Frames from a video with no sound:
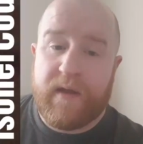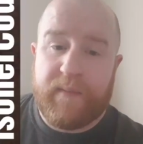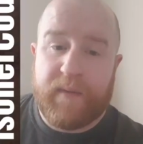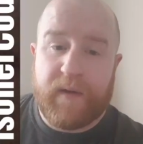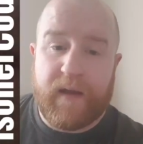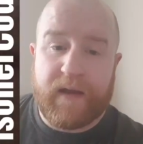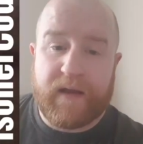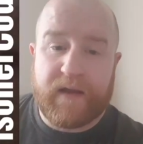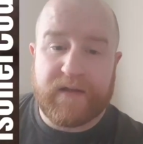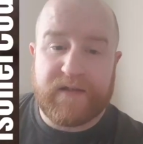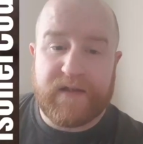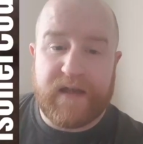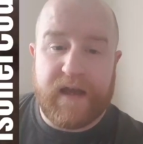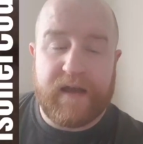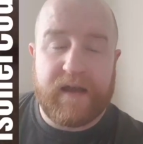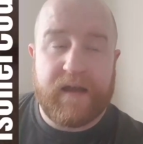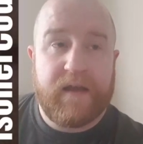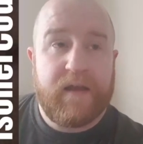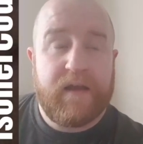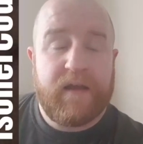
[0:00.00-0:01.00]
But like I
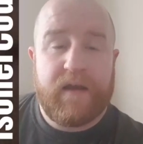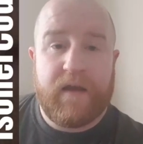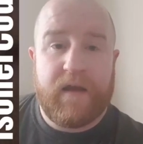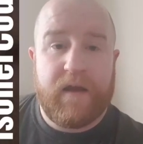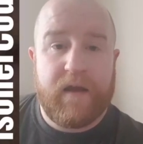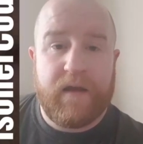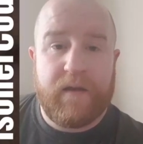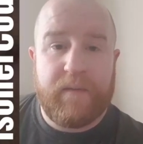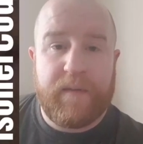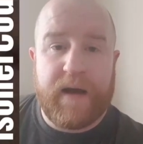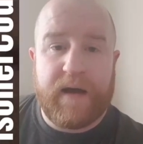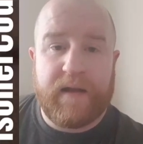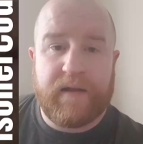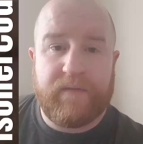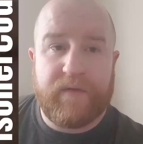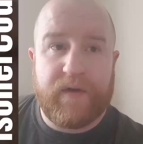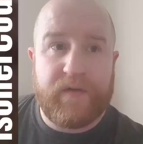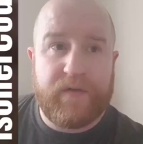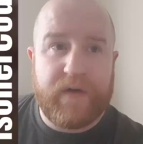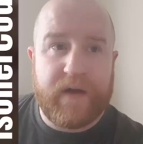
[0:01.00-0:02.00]
say, I
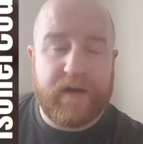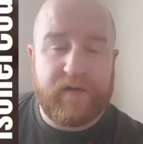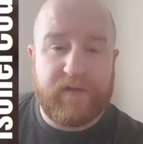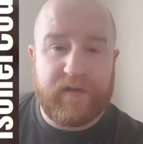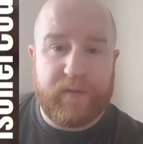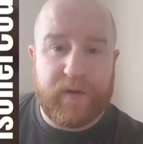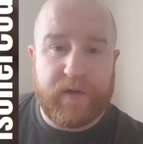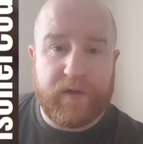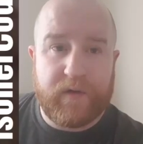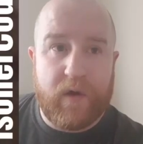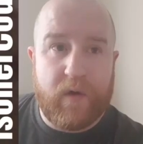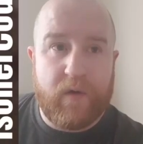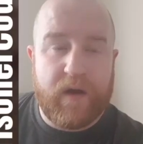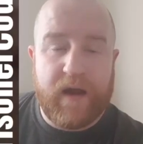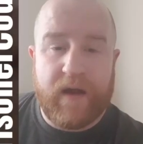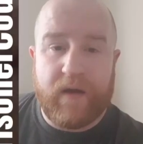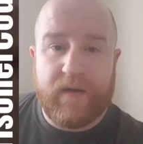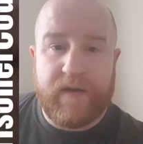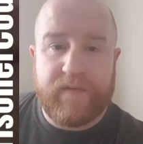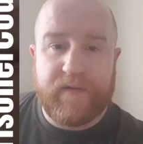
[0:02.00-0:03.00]
live in a fantasy world, don't I?
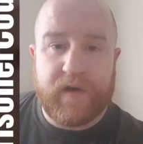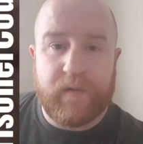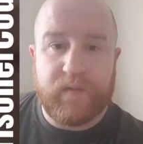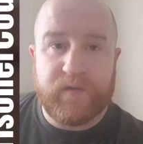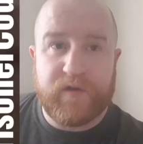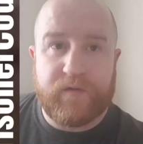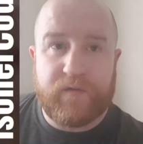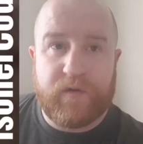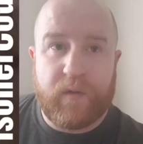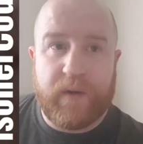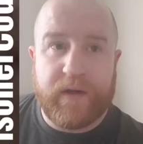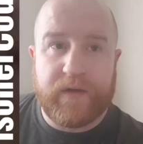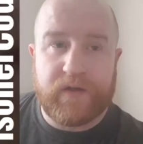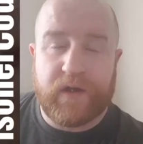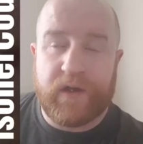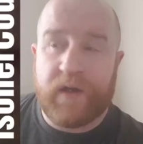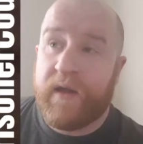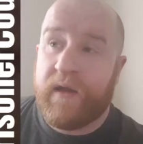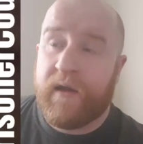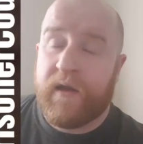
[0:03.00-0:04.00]
It'll never come to
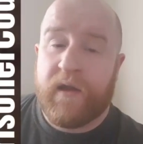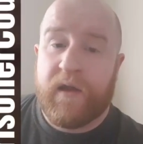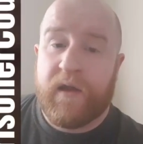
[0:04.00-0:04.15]
fruition.